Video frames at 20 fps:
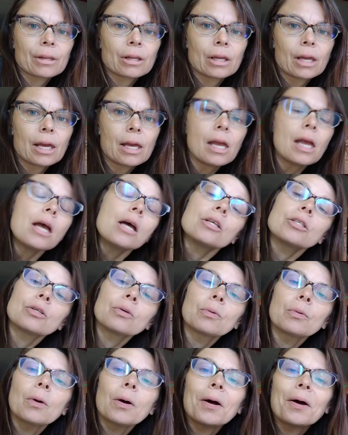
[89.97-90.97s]
Okay.
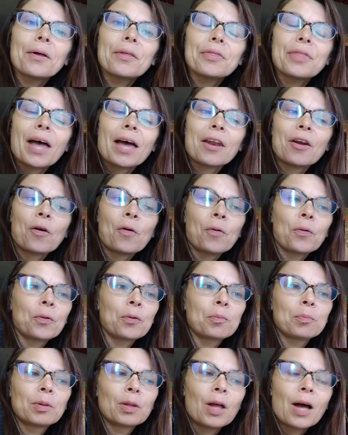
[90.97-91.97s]
So that
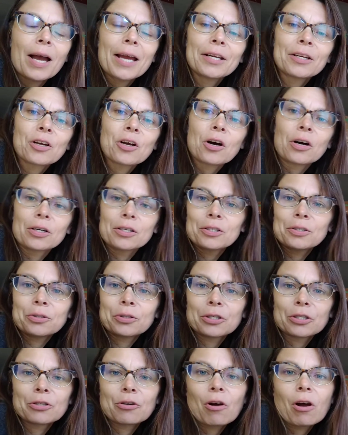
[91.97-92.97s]
whole blind
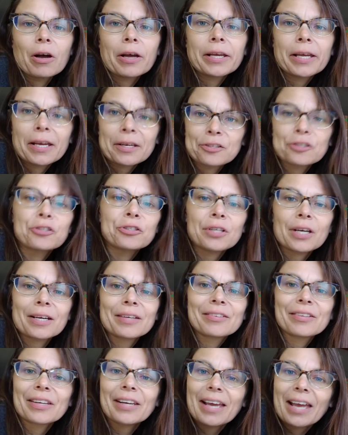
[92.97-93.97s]
contour drawing
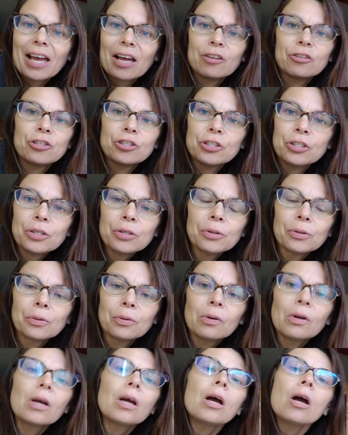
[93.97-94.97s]
exercise that I had you do
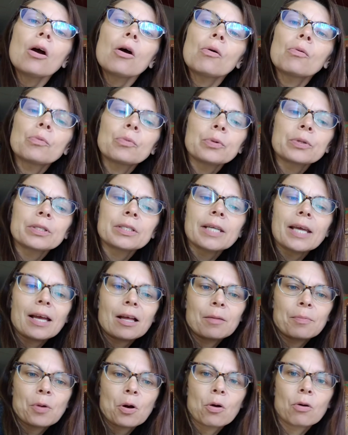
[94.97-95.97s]
was to
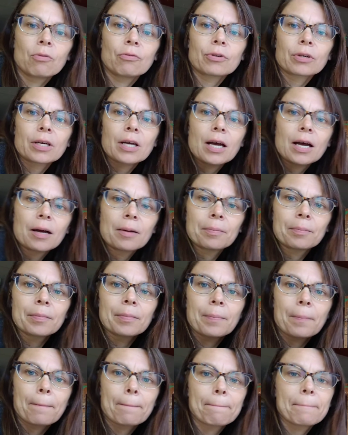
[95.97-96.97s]
help overcome
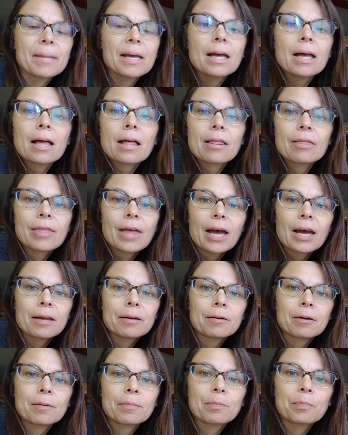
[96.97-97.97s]
that
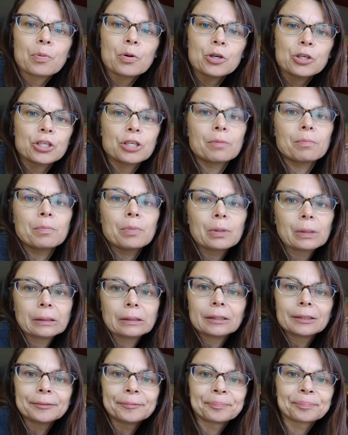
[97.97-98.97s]
push and
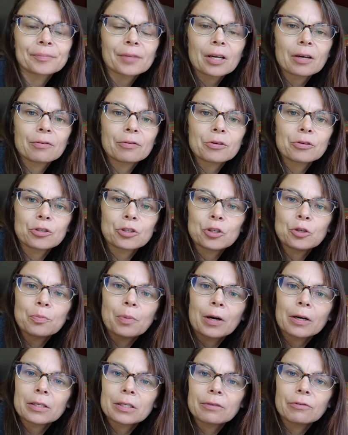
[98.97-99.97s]
pull of those two
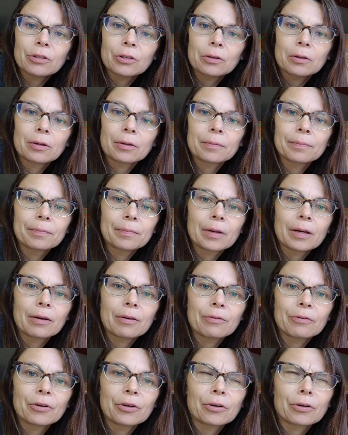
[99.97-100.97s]
parts of your
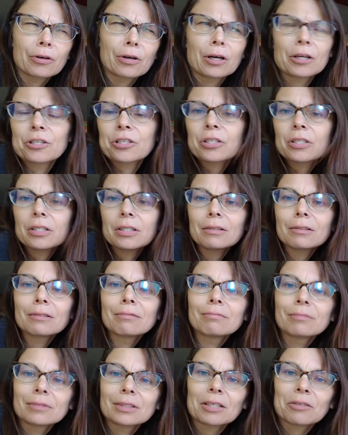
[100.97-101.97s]
consciousness.
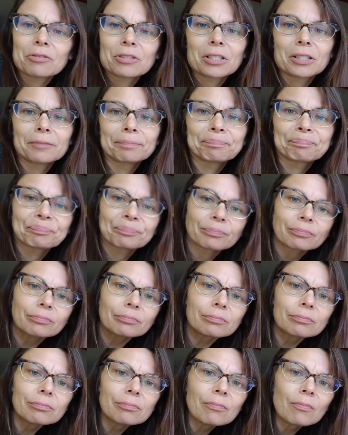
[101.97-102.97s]
Sounds good.
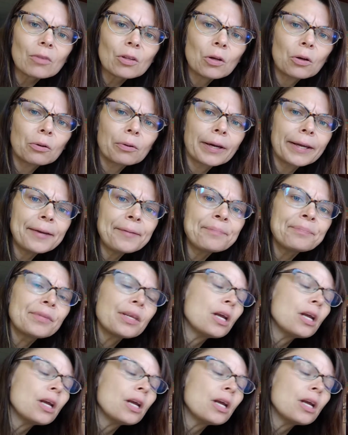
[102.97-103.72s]
All right.